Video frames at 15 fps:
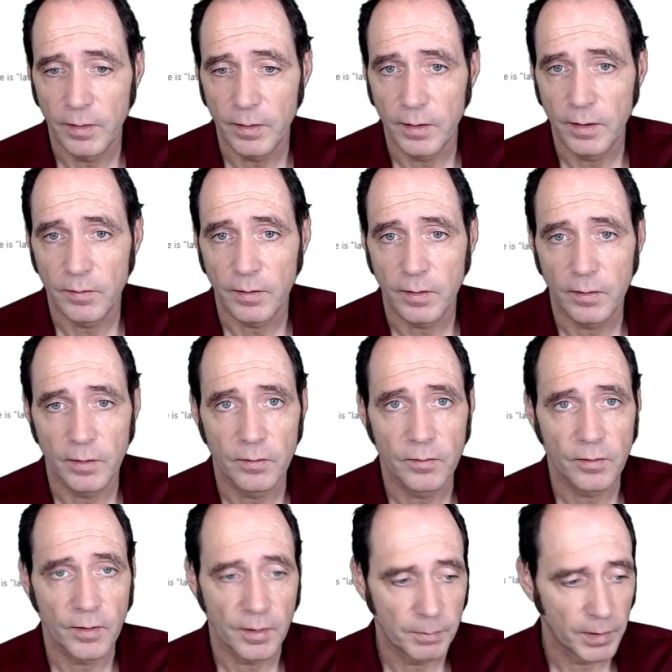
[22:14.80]
these
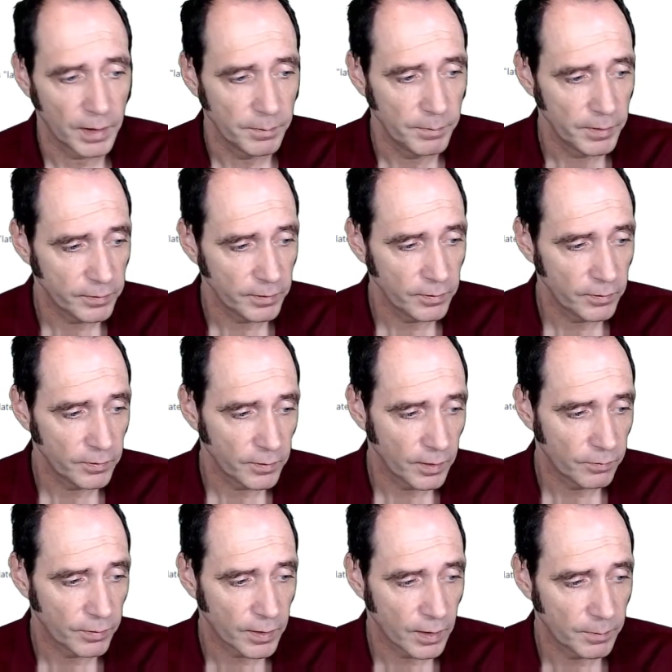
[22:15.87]
sample images. So
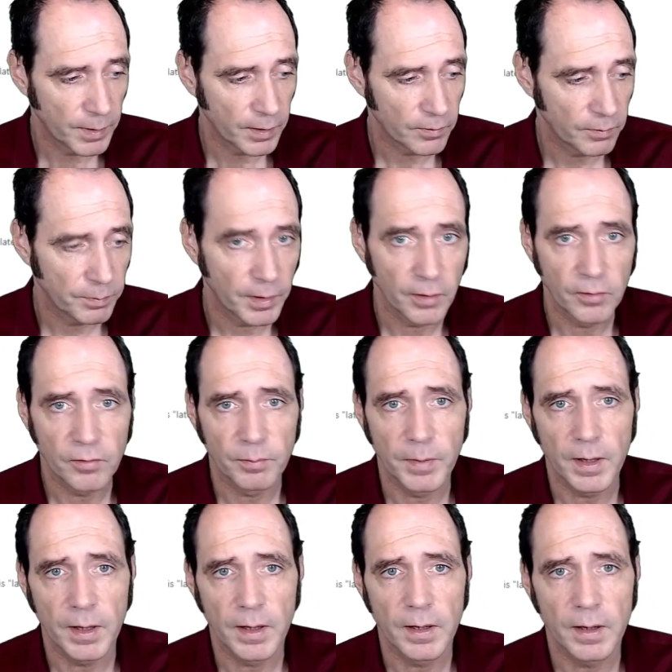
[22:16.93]
if we go back to
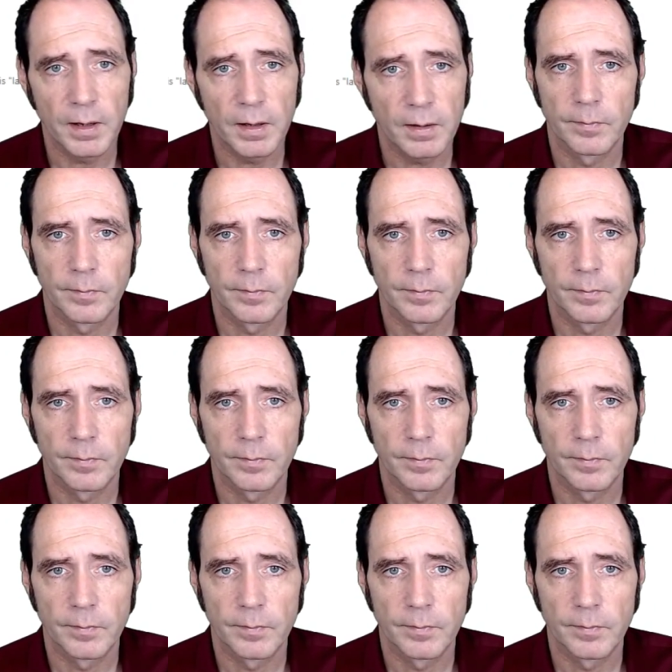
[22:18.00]
Postman,